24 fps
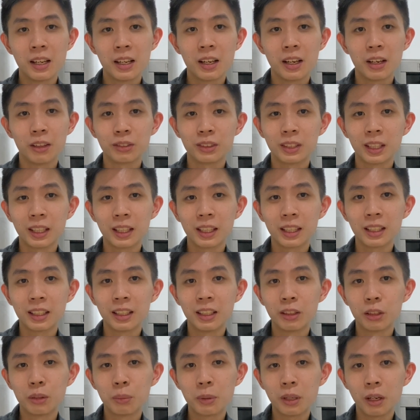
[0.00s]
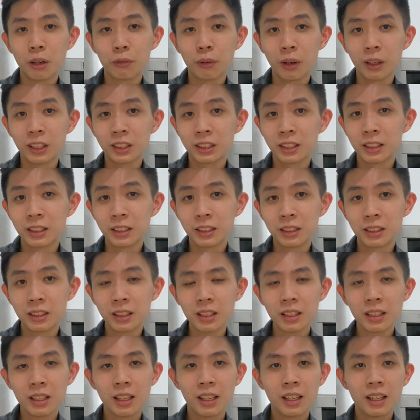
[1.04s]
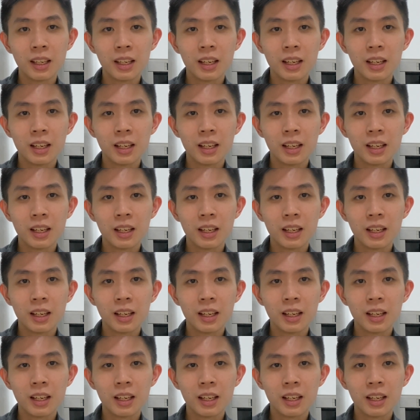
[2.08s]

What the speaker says: of taking a little bit of volatility.